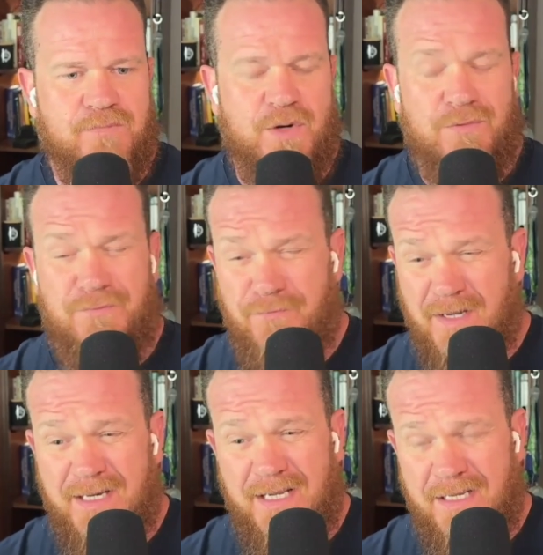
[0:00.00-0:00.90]

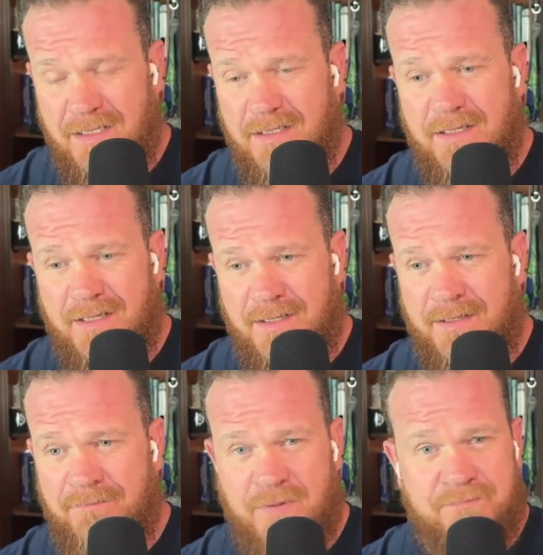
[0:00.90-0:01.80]
Funding
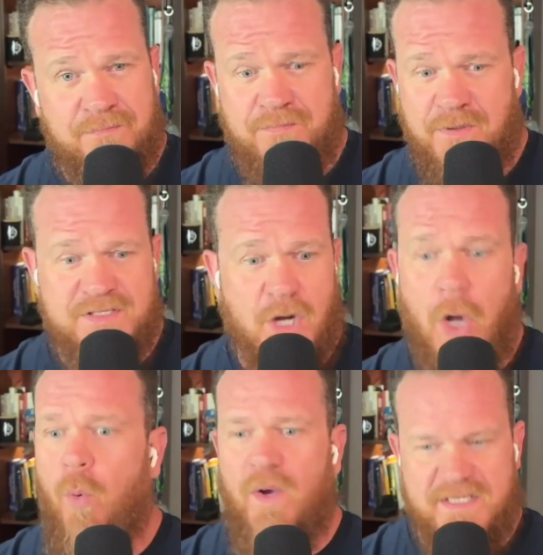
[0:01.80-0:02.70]
is
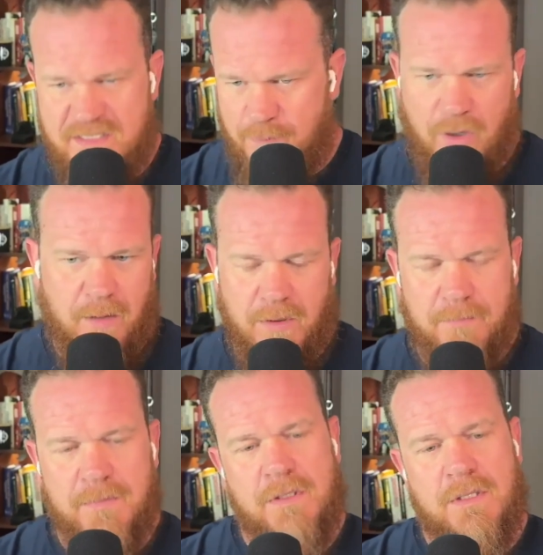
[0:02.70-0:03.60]
always a problem.